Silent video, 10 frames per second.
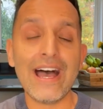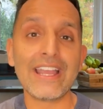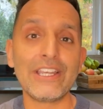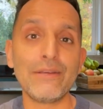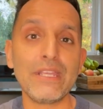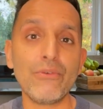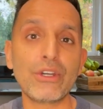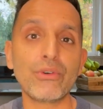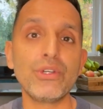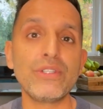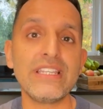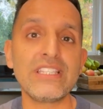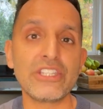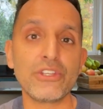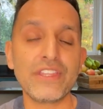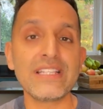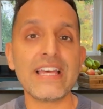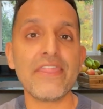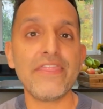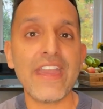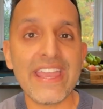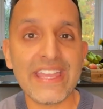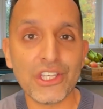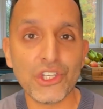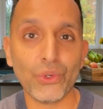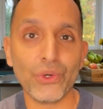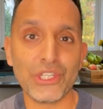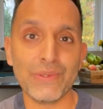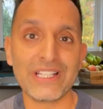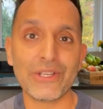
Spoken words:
are going to be recruited into things that they enjoy doing.